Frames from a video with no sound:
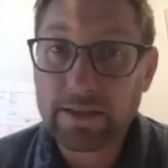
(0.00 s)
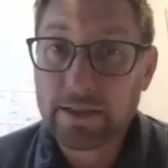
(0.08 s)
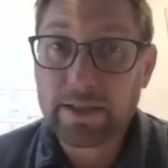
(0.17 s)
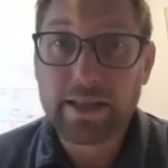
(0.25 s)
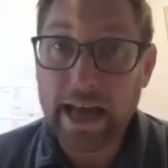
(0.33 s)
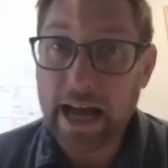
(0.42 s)

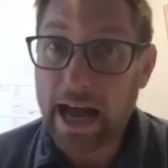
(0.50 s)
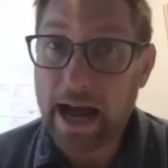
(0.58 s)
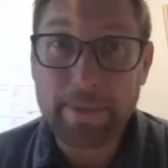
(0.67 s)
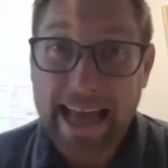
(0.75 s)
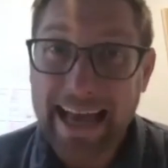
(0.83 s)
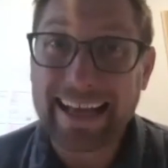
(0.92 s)
Yeah,
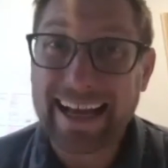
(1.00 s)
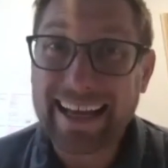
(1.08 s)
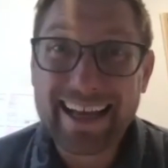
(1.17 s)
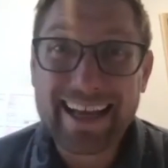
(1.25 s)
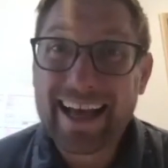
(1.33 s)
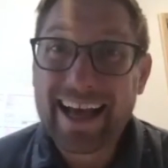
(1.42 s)

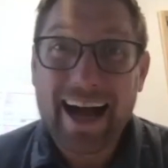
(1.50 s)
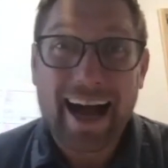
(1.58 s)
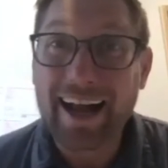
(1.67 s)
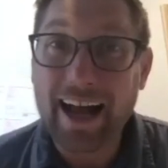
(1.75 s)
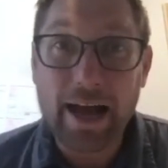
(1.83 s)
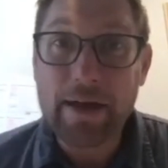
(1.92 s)

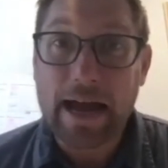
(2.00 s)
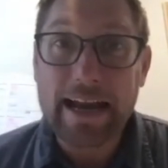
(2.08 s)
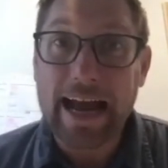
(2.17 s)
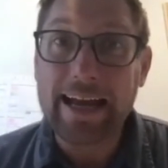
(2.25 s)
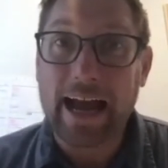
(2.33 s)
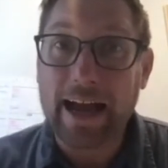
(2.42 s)

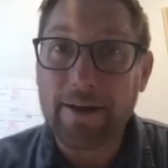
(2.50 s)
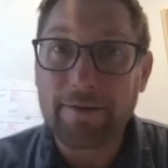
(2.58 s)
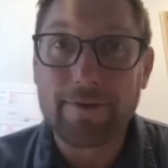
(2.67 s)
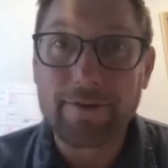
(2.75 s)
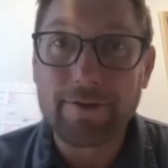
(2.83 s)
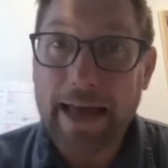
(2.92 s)
I
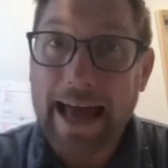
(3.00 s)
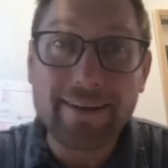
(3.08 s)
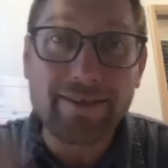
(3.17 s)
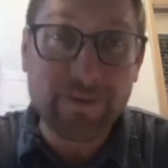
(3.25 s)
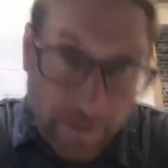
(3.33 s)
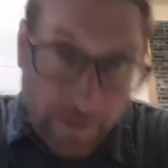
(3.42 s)

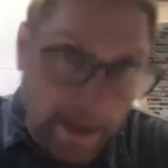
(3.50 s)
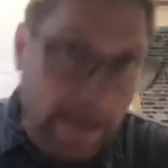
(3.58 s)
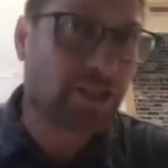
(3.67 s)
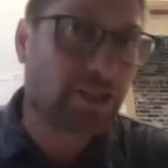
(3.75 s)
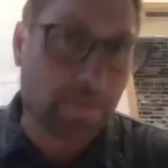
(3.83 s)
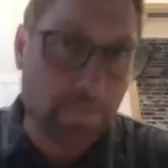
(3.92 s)

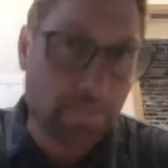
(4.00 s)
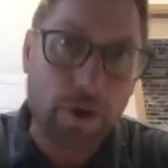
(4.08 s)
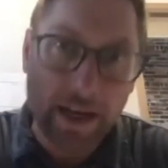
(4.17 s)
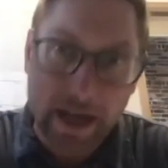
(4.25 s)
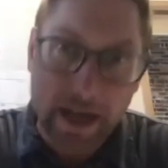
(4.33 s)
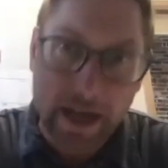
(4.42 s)
exclamation
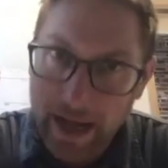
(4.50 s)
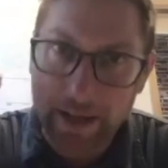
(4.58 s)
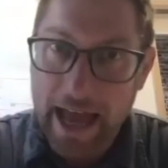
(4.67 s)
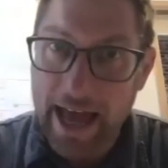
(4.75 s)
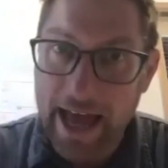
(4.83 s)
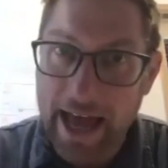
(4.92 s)
point on
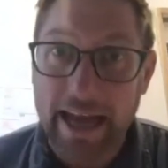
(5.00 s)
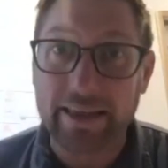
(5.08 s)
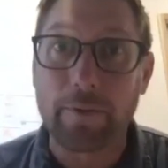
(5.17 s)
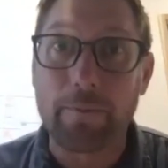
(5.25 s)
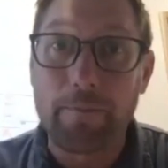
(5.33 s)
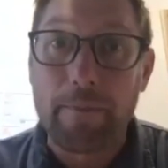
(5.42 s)
that. Like
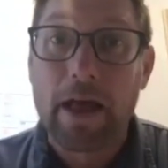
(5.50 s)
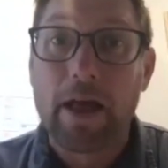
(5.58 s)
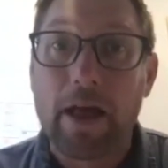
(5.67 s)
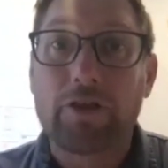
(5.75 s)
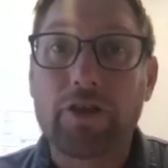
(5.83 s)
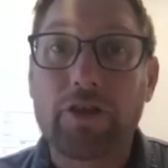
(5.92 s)

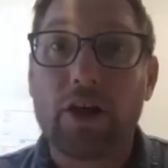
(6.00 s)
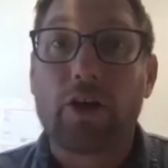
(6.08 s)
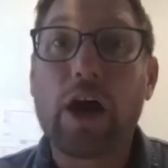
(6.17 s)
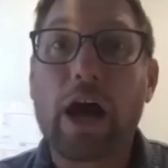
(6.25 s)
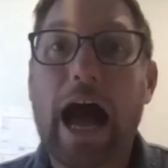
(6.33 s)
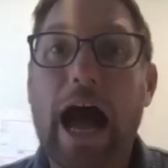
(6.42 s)

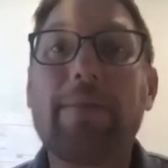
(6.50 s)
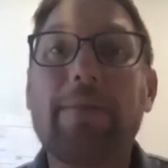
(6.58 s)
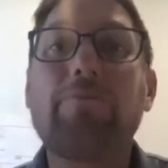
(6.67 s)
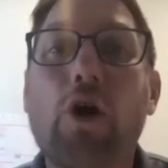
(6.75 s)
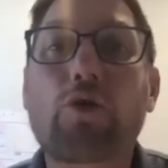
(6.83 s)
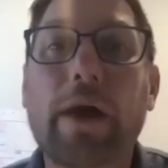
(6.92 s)
I'm
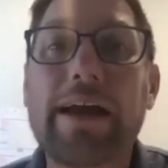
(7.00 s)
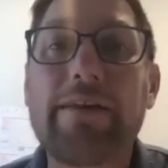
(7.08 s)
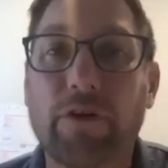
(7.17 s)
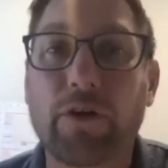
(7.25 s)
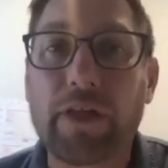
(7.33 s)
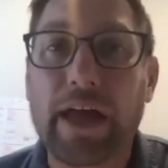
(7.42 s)
so
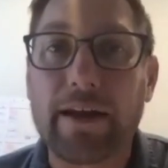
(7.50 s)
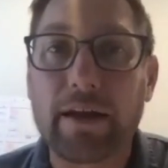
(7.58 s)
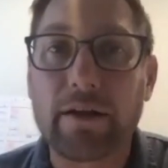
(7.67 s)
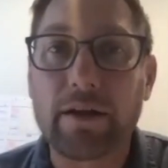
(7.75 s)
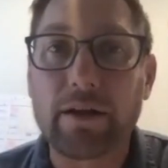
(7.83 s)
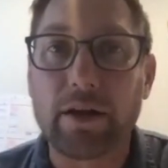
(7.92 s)
grateful that,
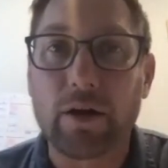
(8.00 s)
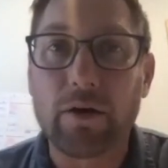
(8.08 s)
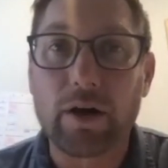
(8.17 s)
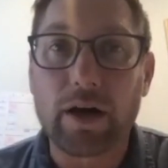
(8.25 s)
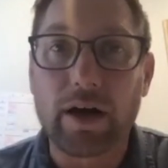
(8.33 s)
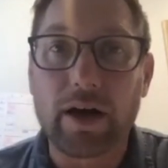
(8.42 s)

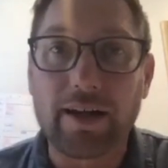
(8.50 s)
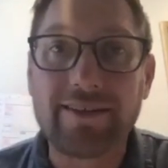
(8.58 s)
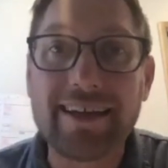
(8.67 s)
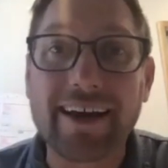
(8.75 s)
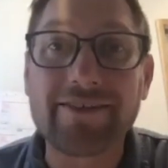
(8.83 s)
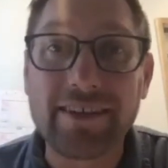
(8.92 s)
a
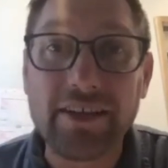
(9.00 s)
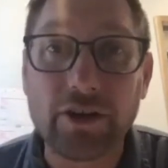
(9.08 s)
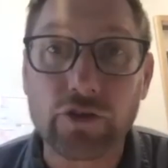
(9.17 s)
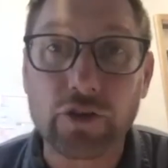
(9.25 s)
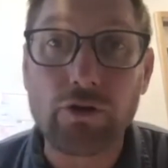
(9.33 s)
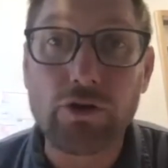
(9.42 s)
dozen
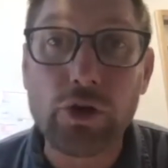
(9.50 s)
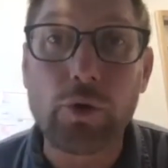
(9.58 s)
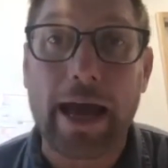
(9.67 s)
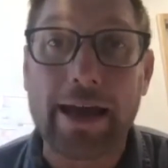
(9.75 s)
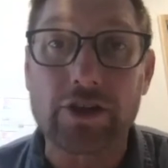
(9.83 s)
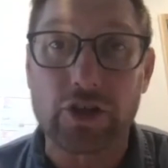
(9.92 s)
years ago, you
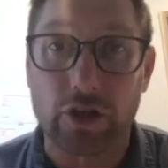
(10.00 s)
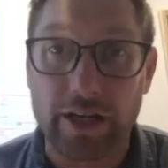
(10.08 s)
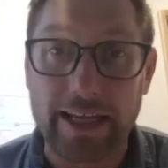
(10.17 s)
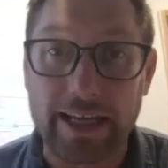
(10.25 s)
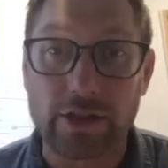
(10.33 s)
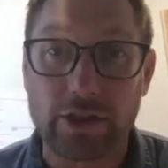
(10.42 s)
entered
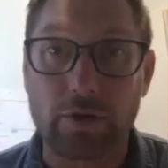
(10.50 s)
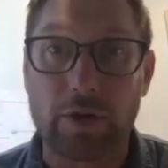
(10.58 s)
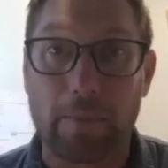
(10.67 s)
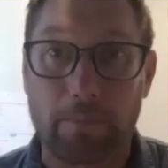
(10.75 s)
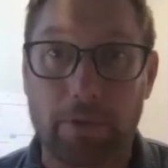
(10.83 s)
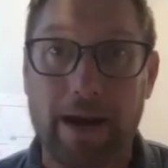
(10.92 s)
into
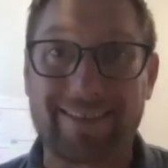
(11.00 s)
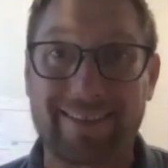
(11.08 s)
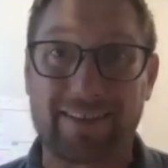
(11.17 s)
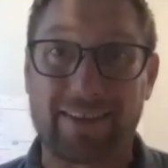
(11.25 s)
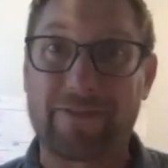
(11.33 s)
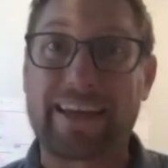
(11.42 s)
the
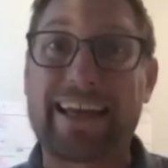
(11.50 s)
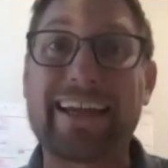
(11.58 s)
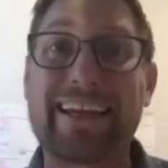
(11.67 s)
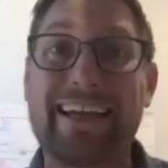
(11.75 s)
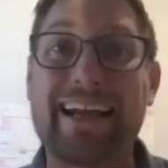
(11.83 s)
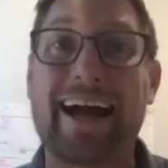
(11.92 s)
process of
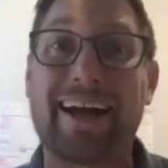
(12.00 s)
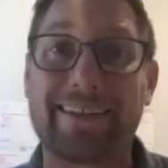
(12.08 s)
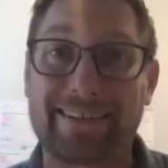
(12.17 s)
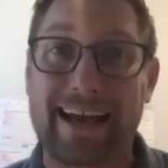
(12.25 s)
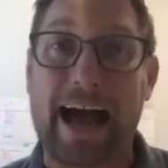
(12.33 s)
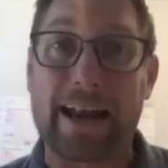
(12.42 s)
getting
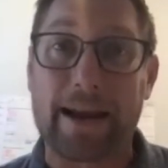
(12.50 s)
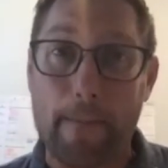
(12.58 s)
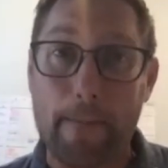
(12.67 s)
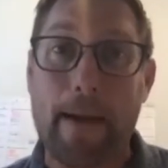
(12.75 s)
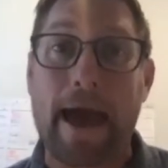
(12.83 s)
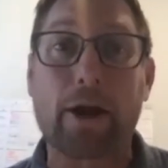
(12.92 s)
us on a
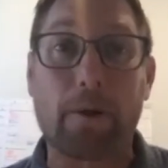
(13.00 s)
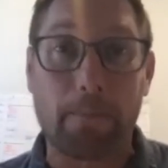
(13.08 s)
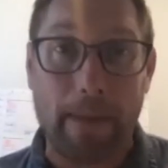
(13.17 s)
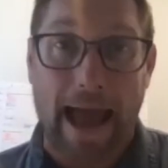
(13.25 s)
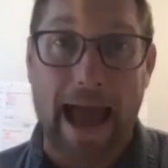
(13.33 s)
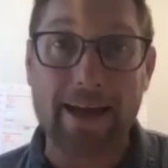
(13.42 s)
better
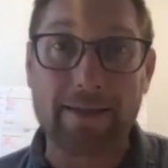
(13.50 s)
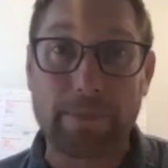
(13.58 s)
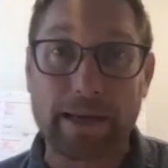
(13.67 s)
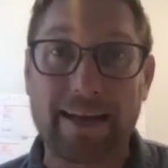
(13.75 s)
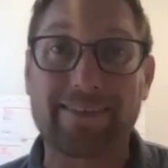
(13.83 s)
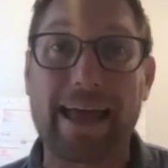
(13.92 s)
path
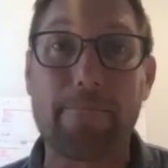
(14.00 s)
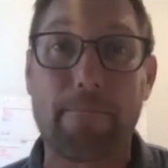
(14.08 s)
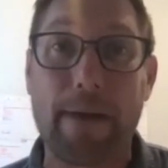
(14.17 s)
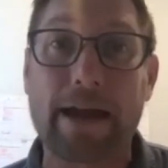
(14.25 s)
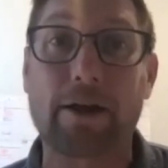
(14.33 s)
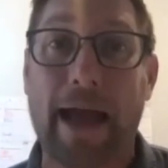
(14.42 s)
because that
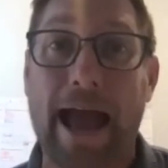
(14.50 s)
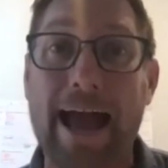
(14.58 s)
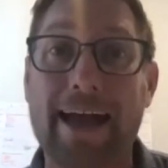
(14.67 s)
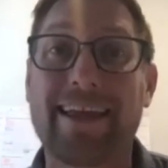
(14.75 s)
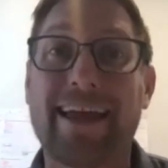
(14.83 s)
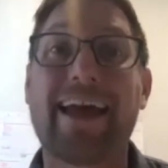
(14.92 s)
better
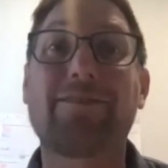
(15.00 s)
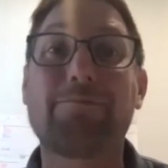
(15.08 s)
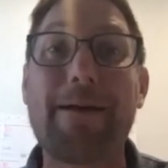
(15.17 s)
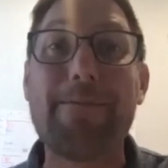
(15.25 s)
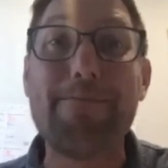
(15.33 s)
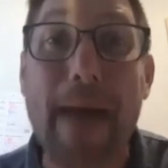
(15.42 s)
path has
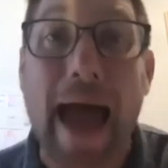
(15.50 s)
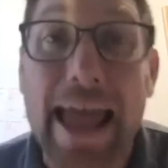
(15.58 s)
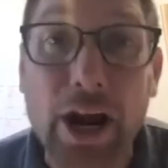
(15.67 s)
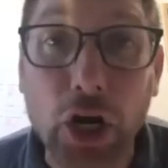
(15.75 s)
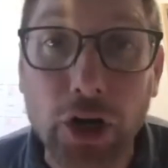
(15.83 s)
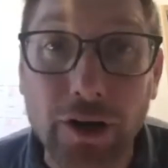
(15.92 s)
been
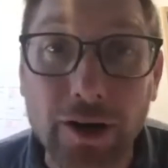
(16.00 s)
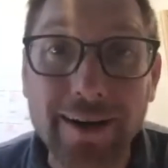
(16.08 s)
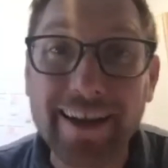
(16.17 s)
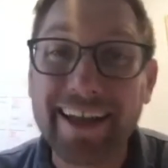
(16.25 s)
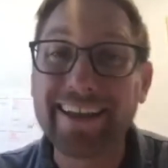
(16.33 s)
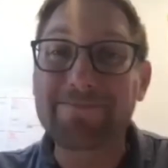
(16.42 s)
better.
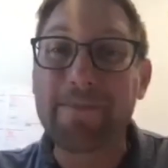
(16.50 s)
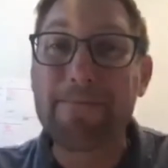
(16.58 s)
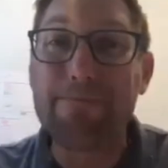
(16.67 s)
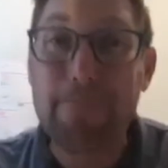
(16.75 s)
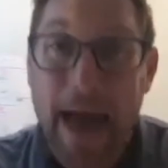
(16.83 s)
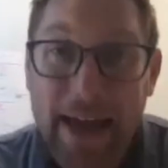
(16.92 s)
It's
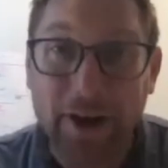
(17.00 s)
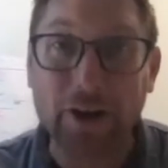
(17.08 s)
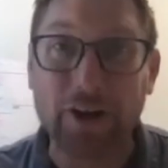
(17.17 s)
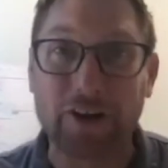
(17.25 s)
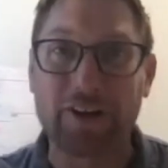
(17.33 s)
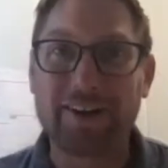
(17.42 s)
been
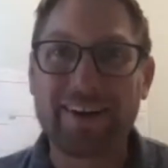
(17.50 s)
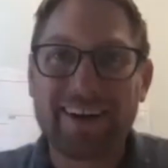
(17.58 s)
better.